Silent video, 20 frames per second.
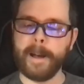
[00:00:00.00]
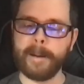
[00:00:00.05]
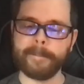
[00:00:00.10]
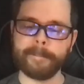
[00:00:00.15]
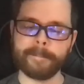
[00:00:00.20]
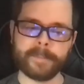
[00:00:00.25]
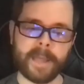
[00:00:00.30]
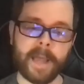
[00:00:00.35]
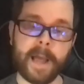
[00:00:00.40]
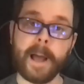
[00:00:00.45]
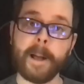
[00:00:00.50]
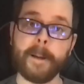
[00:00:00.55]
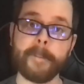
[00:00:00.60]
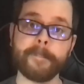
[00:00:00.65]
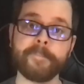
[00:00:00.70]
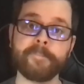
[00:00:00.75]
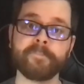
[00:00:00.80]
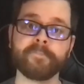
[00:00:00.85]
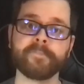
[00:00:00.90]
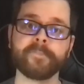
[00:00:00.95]
yeah,
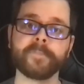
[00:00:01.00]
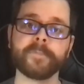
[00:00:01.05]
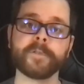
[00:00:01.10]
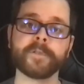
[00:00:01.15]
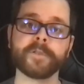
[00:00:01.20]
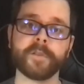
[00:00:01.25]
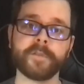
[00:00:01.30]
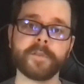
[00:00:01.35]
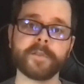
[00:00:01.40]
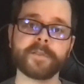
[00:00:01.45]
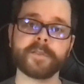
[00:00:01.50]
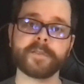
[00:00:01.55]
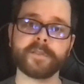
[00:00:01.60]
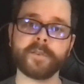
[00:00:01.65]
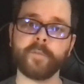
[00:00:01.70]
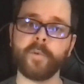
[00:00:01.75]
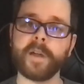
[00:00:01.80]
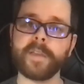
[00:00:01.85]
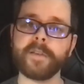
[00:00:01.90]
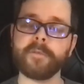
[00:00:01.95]
so this is the
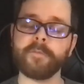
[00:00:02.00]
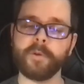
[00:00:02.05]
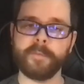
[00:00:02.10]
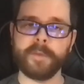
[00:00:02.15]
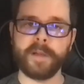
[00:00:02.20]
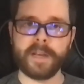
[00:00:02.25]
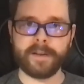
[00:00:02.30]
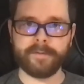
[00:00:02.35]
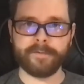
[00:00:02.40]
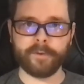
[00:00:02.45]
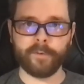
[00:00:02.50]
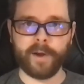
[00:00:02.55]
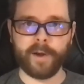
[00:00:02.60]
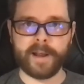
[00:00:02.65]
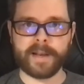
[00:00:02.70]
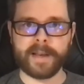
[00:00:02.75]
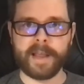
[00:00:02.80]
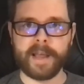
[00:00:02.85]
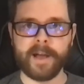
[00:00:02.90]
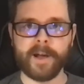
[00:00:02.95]
way that we're meeting for right
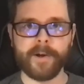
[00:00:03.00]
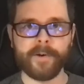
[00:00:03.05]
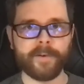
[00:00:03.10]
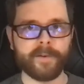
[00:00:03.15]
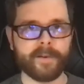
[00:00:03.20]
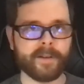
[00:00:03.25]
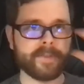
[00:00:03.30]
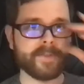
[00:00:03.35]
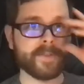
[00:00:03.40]
now.